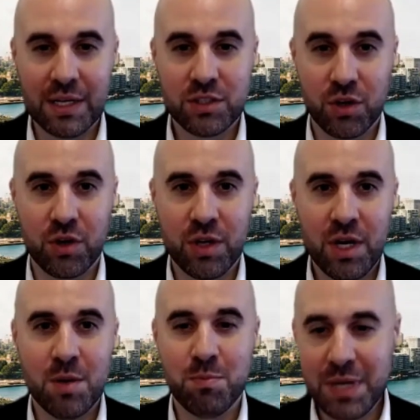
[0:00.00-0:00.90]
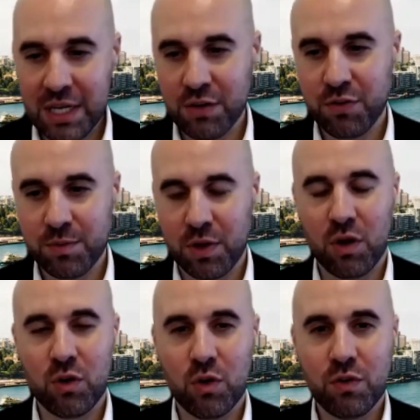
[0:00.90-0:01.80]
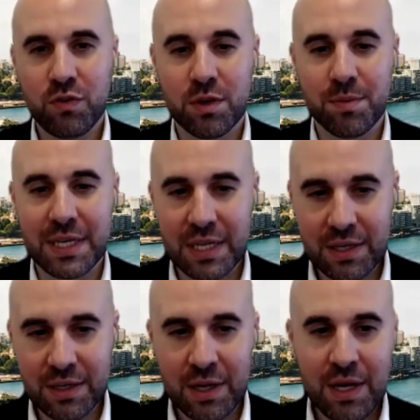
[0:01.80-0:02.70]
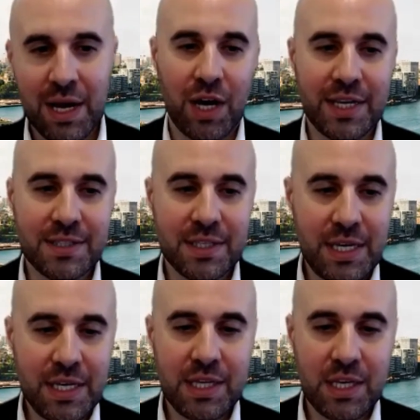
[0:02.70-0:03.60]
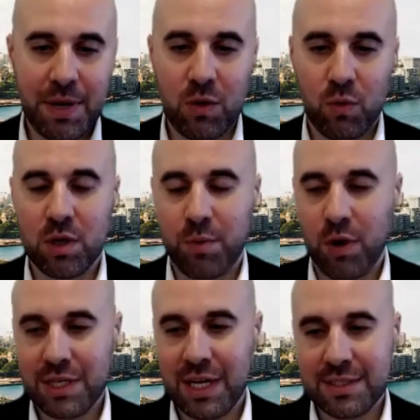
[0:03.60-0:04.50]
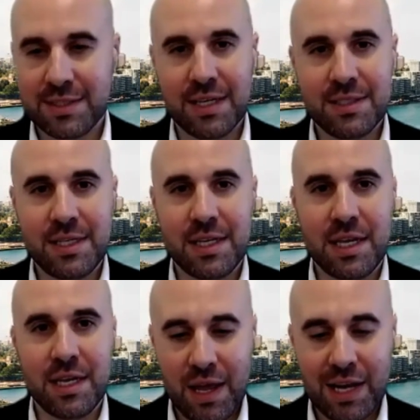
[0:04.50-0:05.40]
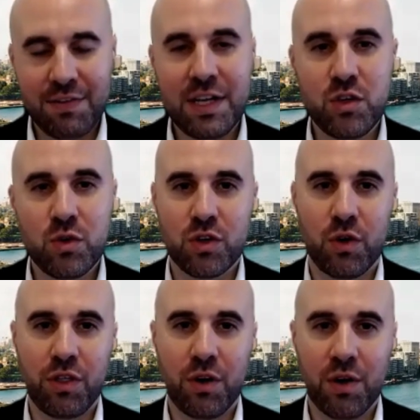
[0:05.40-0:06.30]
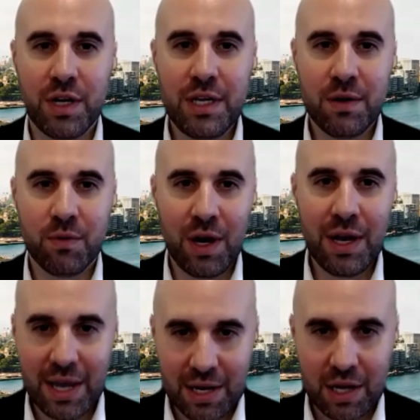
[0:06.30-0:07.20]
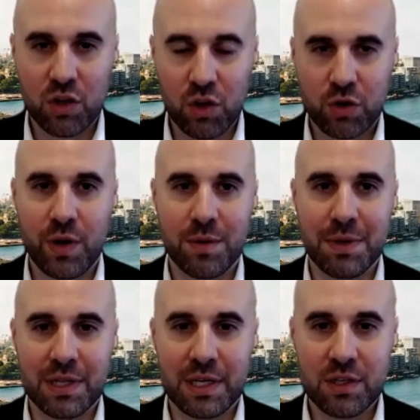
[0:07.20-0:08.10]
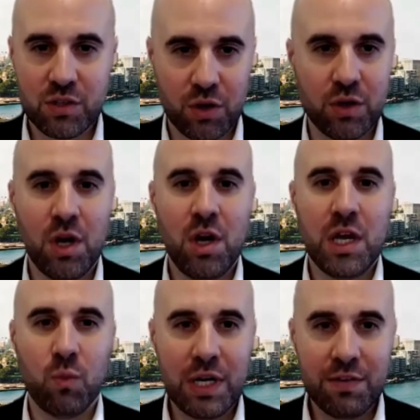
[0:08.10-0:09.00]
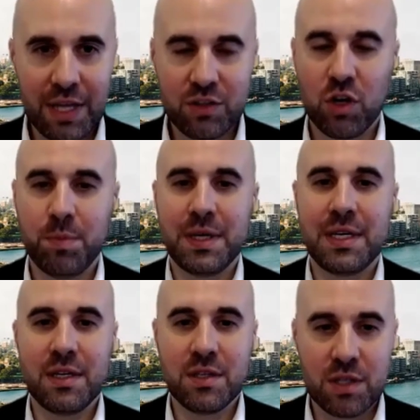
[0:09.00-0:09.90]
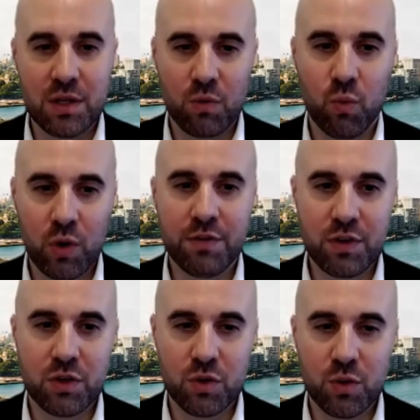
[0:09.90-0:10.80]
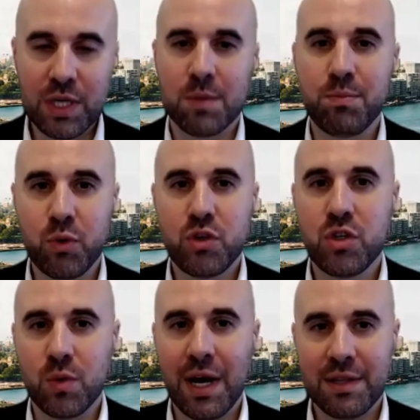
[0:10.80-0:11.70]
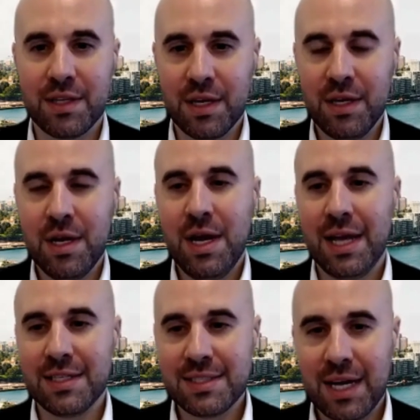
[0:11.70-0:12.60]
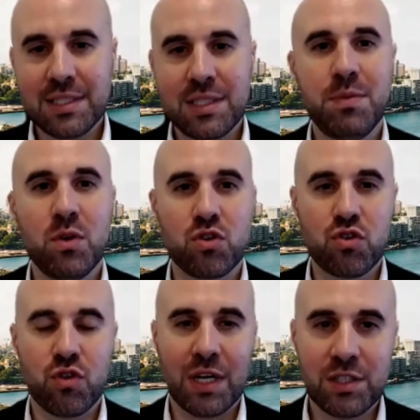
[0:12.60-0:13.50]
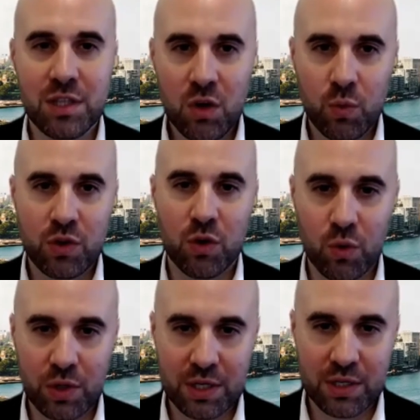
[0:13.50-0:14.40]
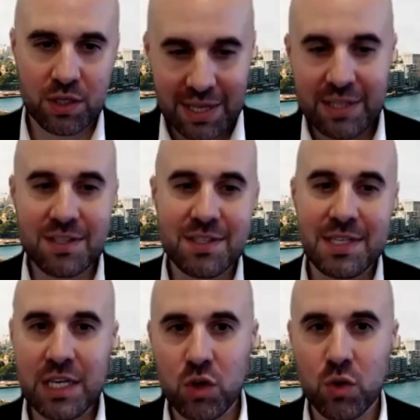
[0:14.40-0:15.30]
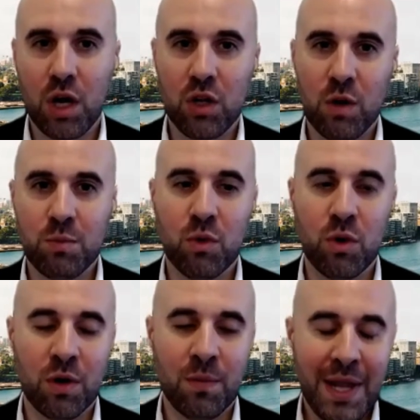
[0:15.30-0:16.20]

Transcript: So be in it from the long haul, from the beginning. I guess the key thing about what a podcast does, it elevates you as an authority, right? And a lot of credibility. So in whatever that topic is and whatever you're doing, it puts you out there and starts to build trust with your audience. They need to see you a lot more.